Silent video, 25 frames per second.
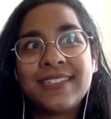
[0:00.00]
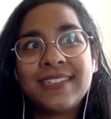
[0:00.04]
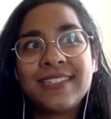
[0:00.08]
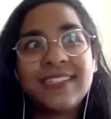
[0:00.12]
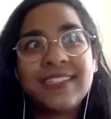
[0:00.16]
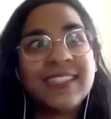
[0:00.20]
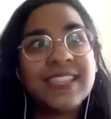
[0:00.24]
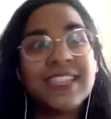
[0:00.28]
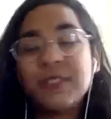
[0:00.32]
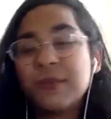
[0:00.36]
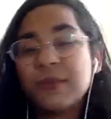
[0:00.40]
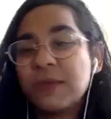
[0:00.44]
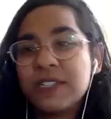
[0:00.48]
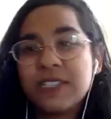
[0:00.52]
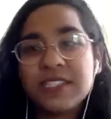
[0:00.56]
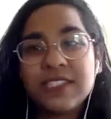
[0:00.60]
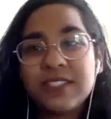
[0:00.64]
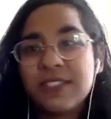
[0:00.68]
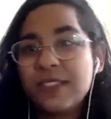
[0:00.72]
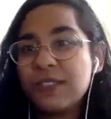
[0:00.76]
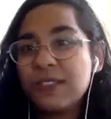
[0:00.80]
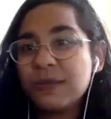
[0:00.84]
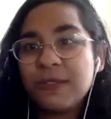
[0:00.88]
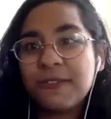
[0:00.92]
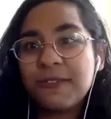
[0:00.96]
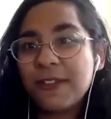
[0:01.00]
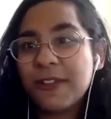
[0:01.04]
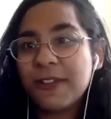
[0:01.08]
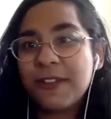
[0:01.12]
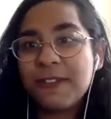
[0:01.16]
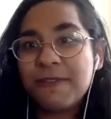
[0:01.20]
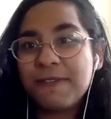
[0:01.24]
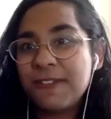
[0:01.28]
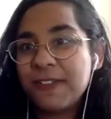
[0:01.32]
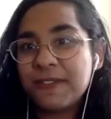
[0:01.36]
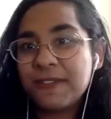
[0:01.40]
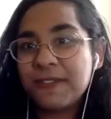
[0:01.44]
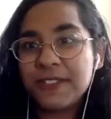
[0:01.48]
these were very
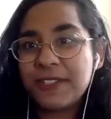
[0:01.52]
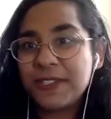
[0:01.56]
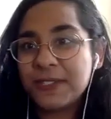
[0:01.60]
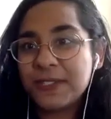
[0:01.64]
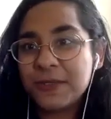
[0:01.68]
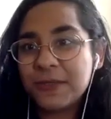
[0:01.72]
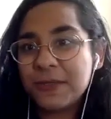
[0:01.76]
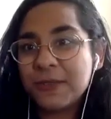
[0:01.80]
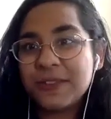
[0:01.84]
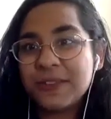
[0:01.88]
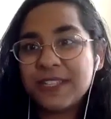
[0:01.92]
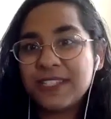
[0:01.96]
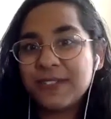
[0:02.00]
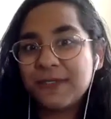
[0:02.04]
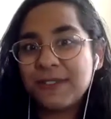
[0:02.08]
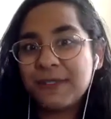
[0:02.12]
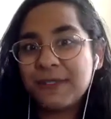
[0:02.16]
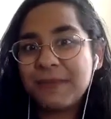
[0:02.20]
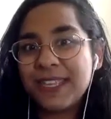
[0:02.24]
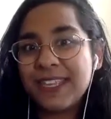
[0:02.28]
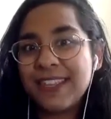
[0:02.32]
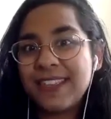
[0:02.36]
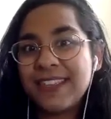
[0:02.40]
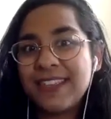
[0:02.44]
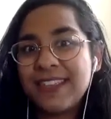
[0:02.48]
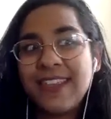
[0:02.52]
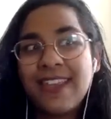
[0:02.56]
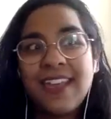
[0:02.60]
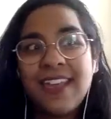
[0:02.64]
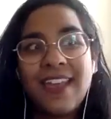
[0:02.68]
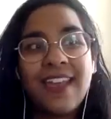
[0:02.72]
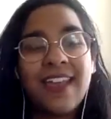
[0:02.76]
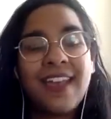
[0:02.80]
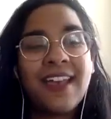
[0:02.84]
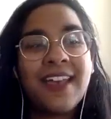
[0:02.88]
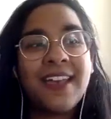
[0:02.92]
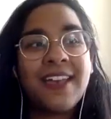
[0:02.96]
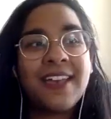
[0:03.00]
vivid stories for me,
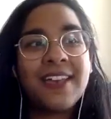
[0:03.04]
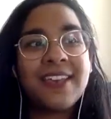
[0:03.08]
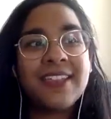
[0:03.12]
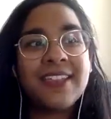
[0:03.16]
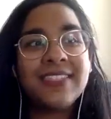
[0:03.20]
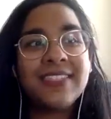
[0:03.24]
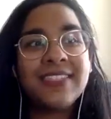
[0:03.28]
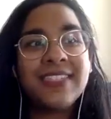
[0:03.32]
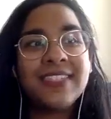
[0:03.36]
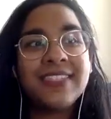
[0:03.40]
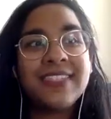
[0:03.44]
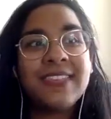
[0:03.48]
that